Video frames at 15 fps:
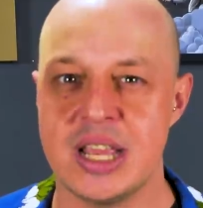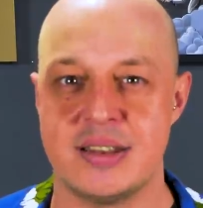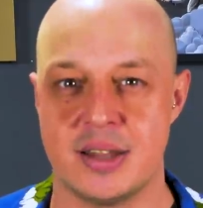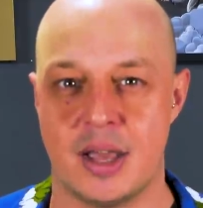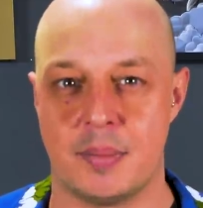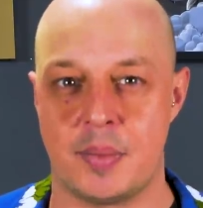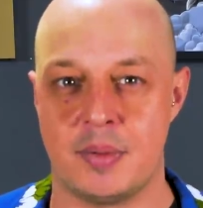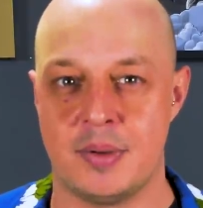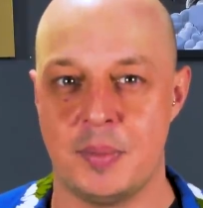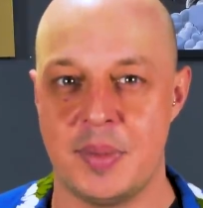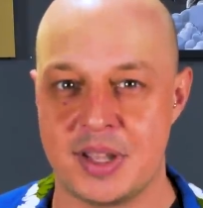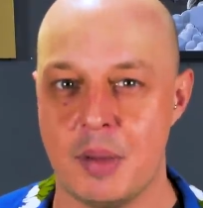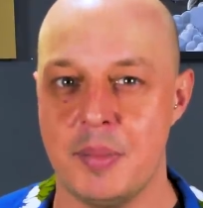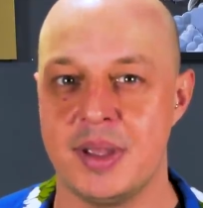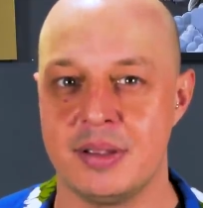end up
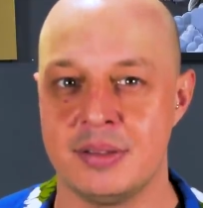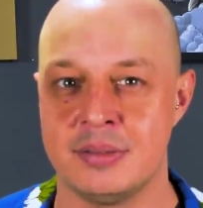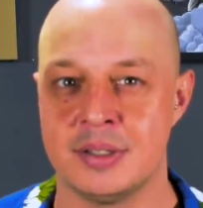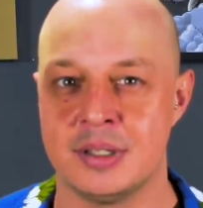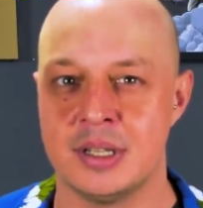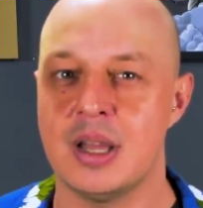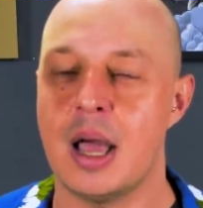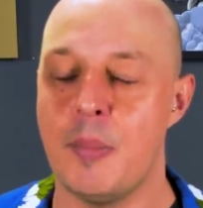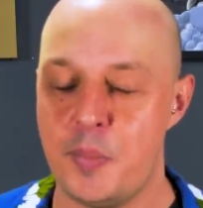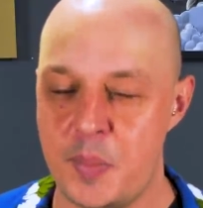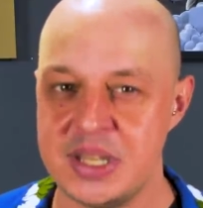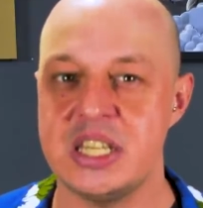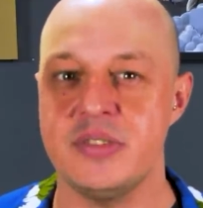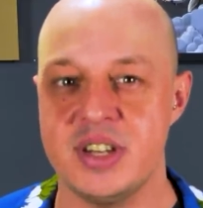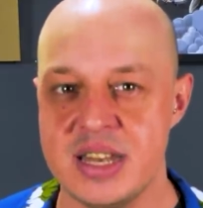becoming a
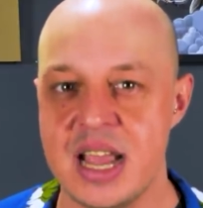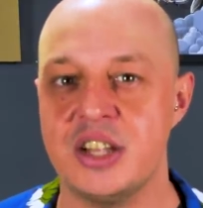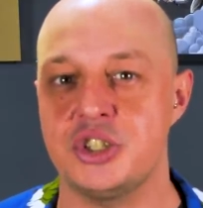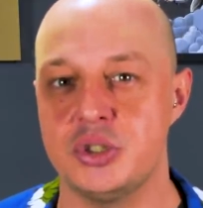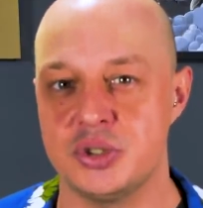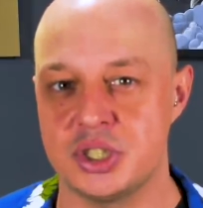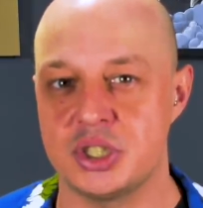bit of a national